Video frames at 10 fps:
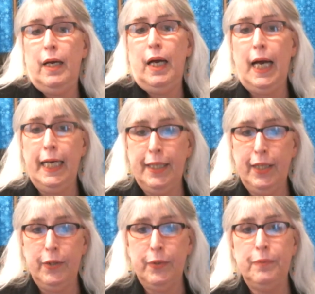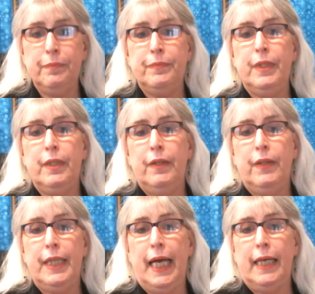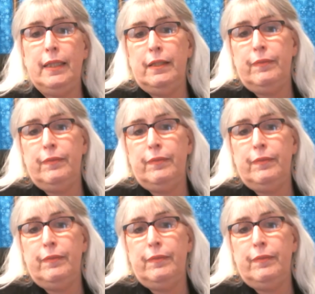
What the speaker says: I know that